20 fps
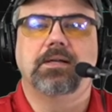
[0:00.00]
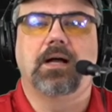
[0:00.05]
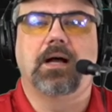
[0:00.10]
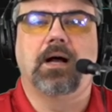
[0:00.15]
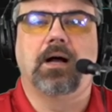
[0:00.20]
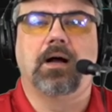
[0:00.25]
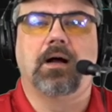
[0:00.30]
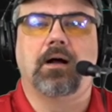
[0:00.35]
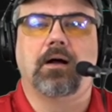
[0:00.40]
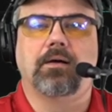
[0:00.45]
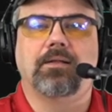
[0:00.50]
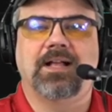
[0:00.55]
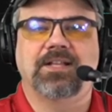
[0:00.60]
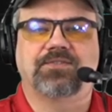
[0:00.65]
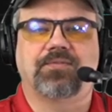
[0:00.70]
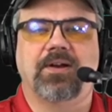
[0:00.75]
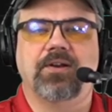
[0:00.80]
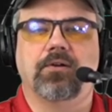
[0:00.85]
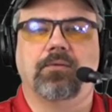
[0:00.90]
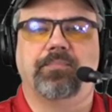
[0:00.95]
Uh,
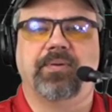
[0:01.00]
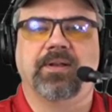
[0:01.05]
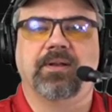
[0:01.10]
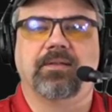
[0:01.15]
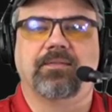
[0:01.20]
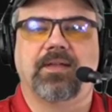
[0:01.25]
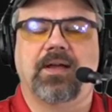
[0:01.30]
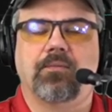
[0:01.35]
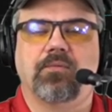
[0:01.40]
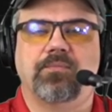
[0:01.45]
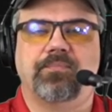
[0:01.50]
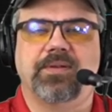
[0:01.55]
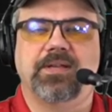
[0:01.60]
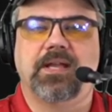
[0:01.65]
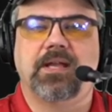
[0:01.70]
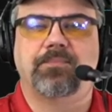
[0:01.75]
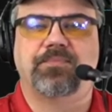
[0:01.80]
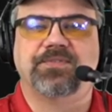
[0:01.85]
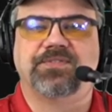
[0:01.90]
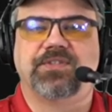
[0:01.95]
that's right, Obina, that would be
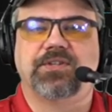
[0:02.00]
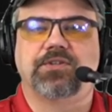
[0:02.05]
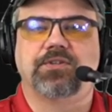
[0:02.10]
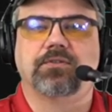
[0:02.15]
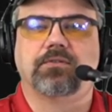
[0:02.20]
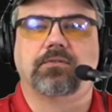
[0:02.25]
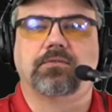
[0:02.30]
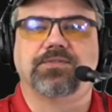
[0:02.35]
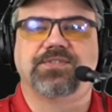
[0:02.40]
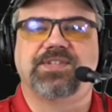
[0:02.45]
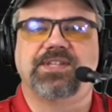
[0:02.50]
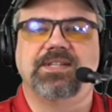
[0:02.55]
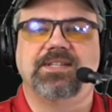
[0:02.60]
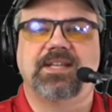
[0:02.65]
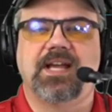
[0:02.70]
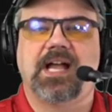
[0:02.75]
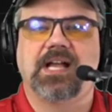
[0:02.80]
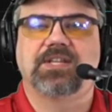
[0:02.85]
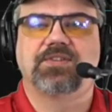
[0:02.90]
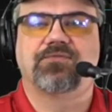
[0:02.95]
a positional
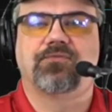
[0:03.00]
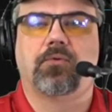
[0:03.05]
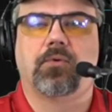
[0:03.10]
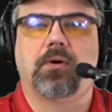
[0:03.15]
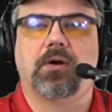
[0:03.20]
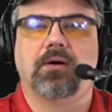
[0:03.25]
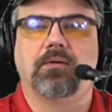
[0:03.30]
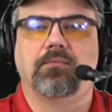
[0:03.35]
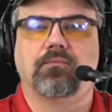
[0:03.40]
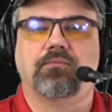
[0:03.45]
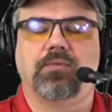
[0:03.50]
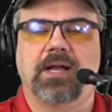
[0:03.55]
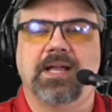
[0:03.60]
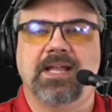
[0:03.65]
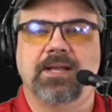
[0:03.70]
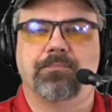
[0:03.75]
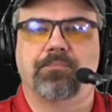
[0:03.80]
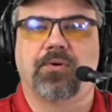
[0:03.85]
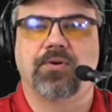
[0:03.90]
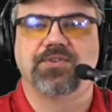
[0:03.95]
syntax for a,
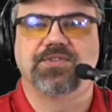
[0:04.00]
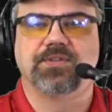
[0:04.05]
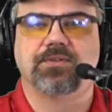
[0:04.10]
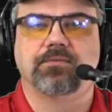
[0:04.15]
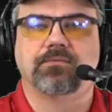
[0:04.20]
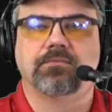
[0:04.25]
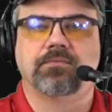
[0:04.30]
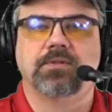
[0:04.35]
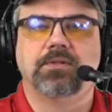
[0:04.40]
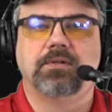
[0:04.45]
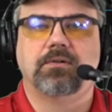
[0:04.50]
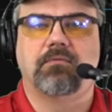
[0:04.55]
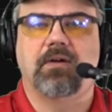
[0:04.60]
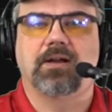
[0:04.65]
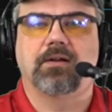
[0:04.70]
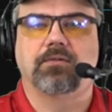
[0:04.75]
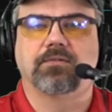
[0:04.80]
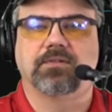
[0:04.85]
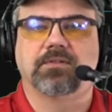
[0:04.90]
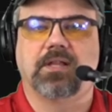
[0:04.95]
a person
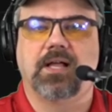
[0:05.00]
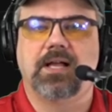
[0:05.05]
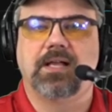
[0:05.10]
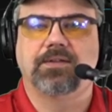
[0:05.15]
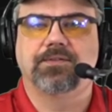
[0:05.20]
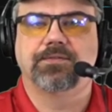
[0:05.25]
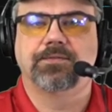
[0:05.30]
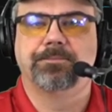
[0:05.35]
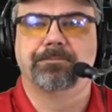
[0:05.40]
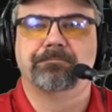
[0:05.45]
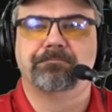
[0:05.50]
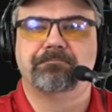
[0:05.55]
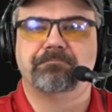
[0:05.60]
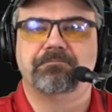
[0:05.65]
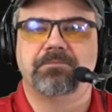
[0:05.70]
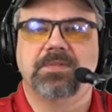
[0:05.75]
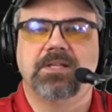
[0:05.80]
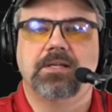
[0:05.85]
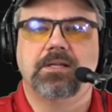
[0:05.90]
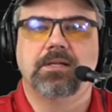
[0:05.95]
record class.
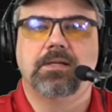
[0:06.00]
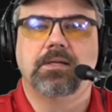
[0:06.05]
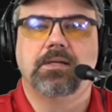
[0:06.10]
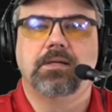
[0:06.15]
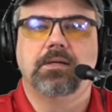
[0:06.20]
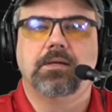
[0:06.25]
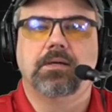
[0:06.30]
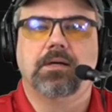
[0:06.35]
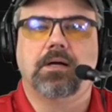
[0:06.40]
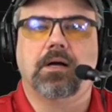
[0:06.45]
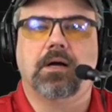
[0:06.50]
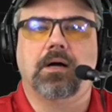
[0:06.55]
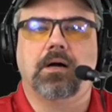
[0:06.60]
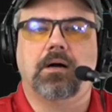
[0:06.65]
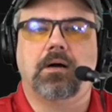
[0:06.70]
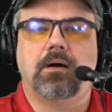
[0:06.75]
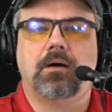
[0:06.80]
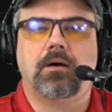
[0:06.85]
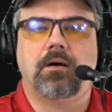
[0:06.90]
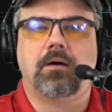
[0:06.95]

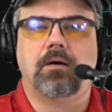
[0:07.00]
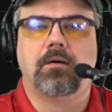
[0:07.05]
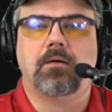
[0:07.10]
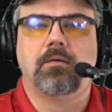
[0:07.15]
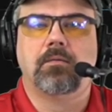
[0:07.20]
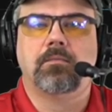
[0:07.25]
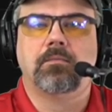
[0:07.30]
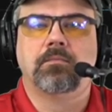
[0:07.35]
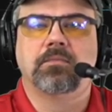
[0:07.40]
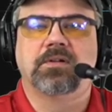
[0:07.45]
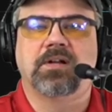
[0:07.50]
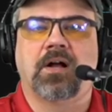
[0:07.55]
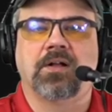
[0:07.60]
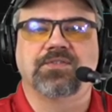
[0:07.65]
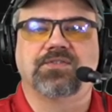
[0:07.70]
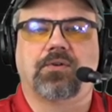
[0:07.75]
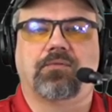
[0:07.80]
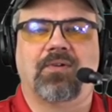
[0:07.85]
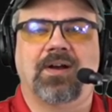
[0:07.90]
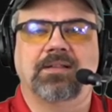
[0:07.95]
Um,
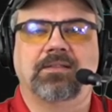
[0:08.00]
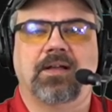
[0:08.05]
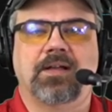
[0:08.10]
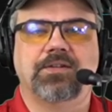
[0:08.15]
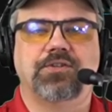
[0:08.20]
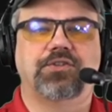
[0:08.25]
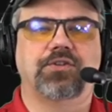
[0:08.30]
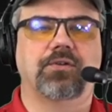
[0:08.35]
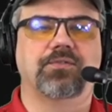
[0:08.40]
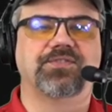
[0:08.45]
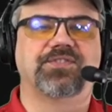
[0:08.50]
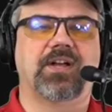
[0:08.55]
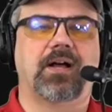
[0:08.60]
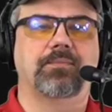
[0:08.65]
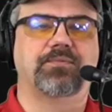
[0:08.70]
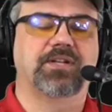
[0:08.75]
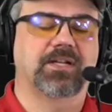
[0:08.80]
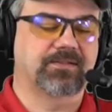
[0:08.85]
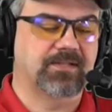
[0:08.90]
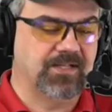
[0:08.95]
console WriteLine shows
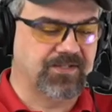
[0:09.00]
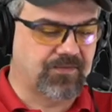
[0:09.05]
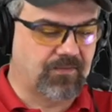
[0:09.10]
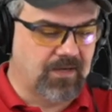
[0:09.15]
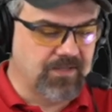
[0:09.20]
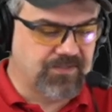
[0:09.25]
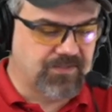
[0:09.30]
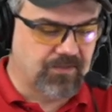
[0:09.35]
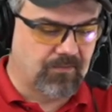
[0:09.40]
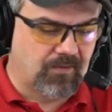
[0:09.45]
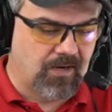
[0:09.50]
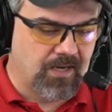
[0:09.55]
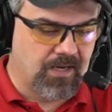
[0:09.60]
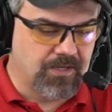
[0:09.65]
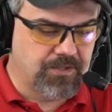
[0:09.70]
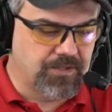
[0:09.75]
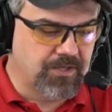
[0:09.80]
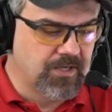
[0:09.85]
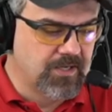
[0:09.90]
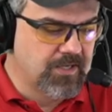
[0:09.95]
object, that's right,
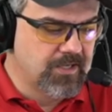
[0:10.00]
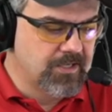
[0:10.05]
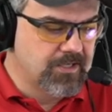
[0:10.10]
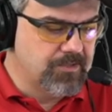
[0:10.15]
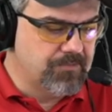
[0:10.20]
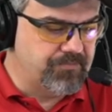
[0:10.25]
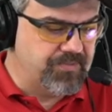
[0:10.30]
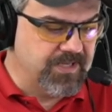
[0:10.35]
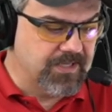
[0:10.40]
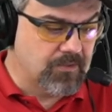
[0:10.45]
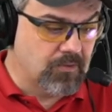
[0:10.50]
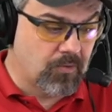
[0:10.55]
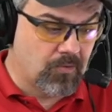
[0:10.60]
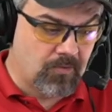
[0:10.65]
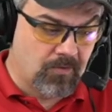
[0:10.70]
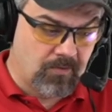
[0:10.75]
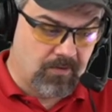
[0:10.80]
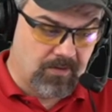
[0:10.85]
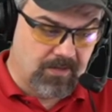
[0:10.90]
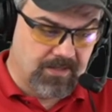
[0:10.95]
Siraj,
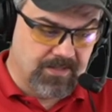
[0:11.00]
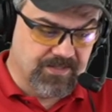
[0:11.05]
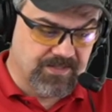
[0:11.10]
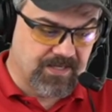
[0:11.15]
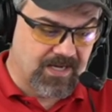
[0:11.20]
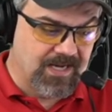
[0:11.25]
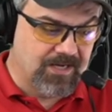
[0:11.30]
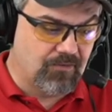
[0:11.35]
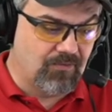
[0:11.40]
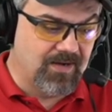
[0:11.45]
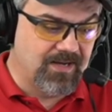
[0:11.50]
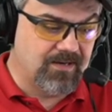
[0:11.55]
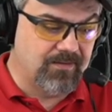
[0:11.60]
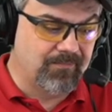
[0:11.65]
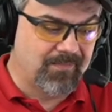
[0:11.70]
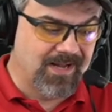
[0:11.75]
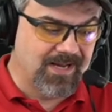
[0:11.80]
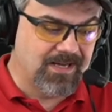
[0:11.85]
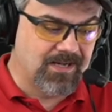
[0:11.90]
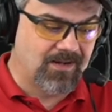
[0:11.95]
because I created
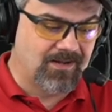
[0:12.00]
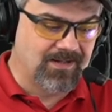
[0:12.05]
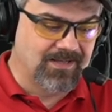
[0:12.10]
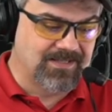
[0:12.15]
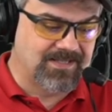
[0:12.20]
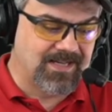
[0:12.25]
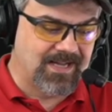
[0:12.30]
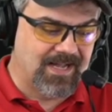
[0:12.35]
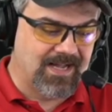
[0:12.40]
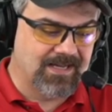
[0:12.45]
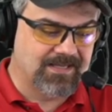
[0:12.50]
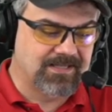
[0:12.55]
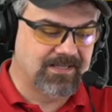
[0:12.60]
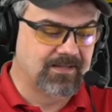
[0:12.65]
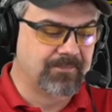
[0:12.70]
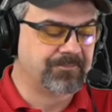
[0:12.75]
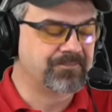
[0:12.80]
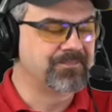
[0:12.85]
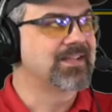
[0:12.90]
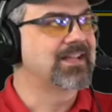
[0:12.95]
my contact
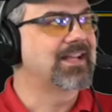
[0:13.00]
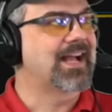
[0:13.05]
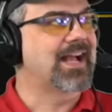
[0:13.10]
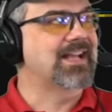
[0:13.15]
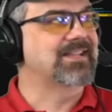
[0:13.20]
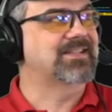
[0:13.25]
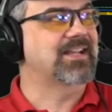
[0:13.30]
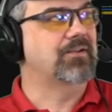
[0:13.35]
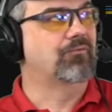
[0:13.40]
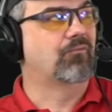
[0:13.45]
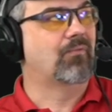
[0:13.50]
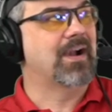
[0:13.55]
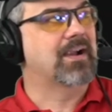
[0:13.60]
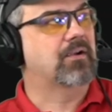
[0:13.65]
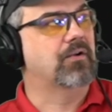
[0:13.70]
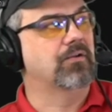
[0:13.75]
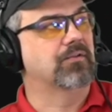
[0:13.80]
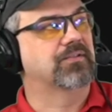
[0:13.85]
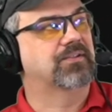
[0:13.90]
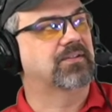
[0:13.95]
as a
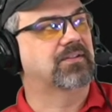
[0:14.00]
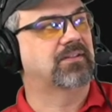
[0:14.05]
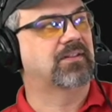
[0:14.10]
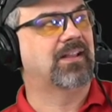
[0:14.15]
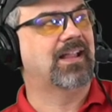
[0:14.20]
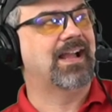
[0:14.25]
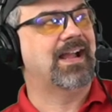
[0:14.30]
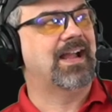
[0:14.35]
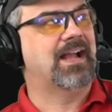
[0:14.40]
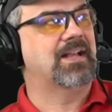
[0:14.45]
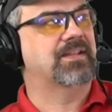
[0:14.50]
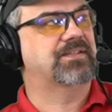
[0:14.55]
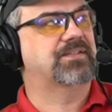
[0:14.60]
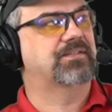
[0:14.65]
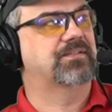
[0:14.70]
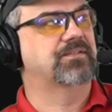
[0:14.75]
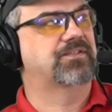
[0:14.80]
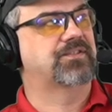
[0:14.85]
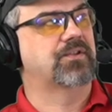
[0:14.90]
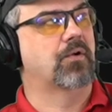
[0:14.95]
record
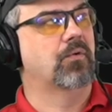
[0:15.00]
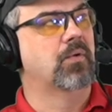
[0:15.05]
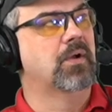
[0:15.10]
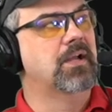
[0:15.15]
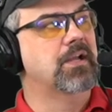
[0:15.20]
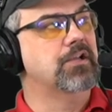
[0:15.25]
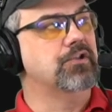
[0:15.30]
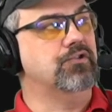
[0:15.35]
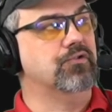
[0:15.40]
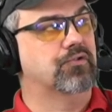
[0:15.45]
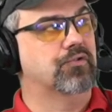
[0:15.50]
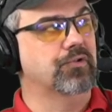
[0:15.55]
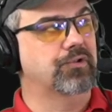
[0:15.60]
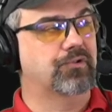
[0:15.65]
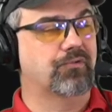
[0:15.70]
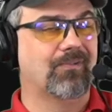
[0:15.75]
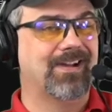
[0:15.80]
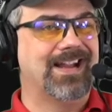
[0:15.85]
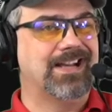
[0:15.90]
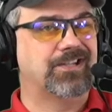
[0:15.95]
class. So you could
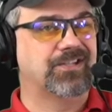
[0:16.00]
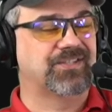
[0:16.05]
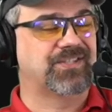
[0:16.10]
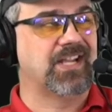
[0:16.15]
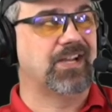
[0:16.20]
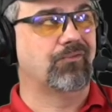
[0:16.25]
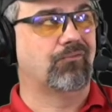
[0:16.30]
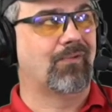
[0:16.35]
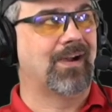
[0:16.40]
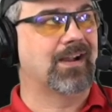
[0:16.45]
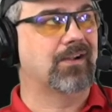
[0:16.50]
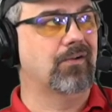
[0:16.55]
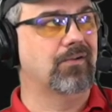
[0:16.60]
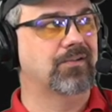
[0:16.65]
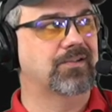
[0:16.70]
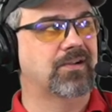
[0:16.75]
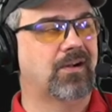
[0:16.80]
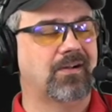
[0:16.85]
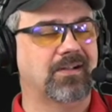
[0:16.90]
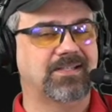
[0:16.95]
create just a
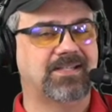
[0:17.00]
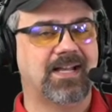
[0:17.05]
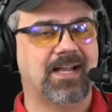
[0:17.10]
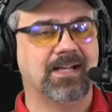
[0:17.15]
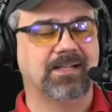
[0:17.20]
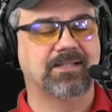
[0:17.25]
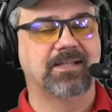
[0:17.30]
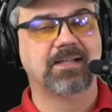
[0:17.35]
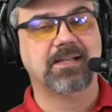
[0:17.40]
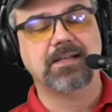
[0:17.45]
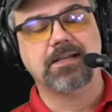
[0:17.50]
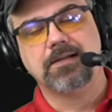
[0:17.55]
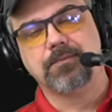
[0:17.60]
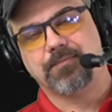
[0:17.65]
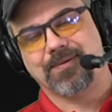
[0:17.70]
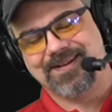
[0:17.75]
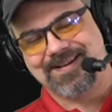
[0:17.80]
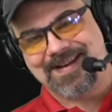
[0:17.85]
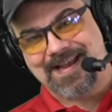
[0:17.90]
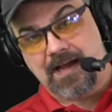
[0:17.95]
record contact,
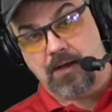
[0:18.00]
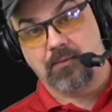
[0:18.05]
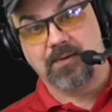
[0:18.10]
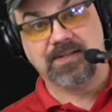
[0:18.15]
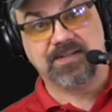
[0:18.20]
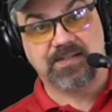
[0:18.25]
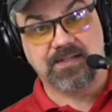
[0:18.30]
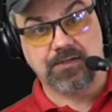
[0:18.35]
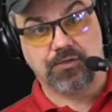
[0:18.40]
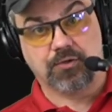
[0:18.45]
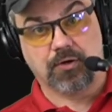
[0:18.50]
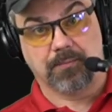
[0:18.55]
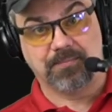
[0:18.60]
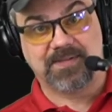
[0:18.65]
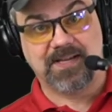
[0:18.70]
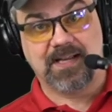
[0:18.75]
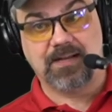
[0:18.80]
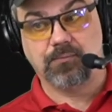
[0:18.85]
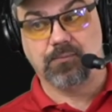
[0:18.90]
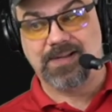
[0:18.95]
but now in C Sharp
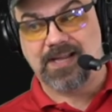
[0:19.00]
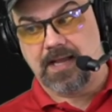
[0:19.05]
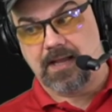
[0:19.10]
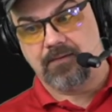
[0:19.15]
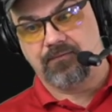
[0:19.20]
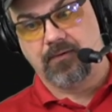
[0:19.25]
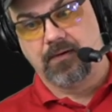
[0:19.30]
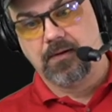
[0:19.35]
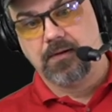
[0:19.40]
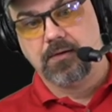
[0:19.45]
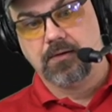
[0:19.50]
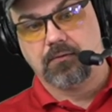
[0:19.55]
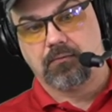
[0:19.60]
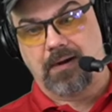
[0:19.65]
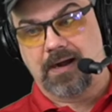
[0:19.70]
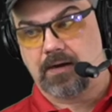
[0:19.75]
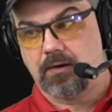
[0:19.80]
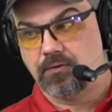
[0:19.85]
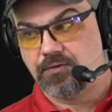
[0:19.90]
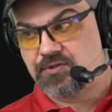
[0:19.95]
10 we have
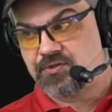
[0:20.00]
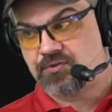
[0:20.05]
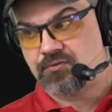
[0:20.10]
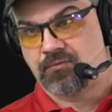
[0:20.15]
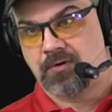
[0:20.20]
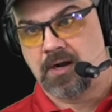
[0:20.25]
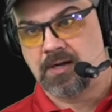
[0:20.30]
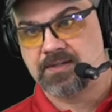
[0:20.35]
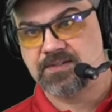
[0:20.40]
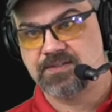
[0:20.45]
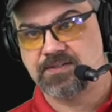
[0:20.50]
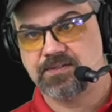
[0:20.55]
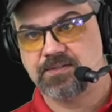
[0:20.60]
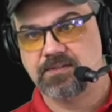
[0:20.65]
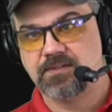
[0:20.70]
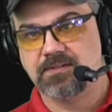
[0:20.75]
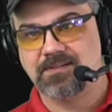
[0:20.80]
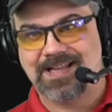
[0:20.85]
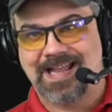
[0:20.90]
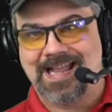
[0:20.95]
record structs,
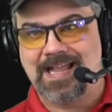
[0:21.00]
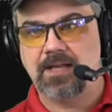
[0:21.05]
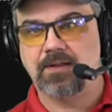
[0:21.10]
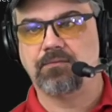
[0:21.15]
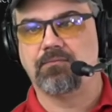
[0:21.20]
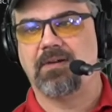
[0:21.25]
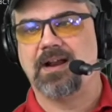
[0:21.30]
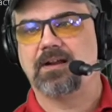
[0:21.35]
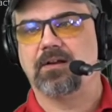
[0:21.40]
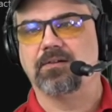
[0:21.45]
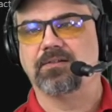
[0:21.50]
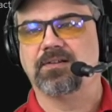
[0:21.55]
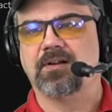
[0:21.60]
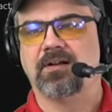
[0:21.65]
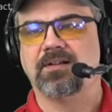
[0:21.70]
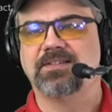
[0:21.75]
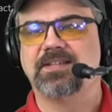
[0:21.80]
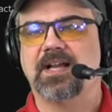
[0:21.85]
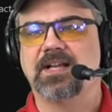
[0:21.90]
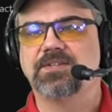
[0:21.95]
and record
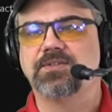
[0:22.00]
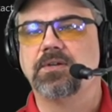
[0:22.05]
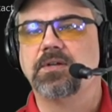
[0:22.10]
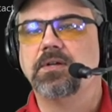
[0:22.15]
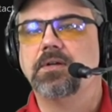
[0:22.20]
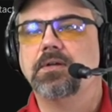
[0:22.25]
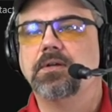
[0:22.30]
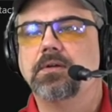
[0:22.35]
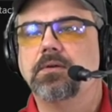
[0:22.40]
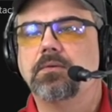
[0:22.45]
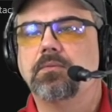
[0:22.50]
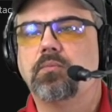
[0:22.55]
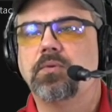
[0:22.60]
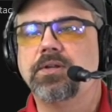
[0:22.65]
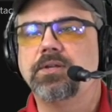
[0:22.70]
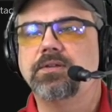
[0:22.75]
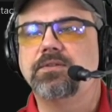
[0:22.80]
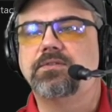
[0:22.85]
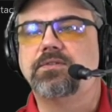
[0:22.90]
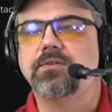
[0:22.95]
contacts. What
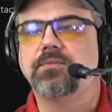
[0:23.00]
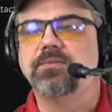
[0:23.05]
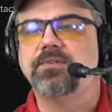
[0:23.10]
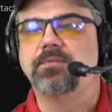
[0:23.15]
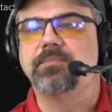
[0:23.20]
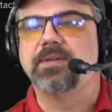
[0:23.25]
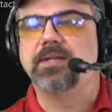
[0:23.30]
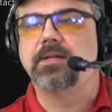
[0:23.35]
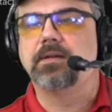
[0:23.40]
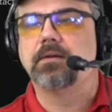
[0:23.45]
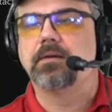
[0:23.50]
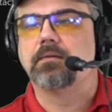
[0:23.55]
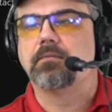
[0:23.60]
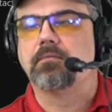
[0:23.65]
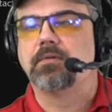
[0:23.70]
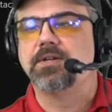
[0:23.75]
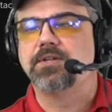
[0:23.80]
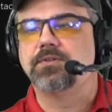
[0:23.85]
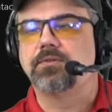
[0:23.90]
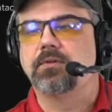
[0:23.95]
are you doing to me here,
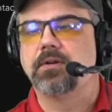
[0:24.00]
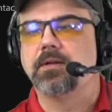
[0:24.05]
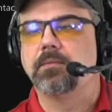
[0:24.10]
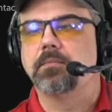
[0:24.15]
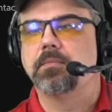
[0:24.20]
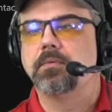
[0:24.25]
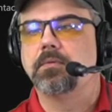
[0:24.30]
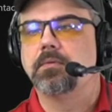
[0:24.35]
Restream?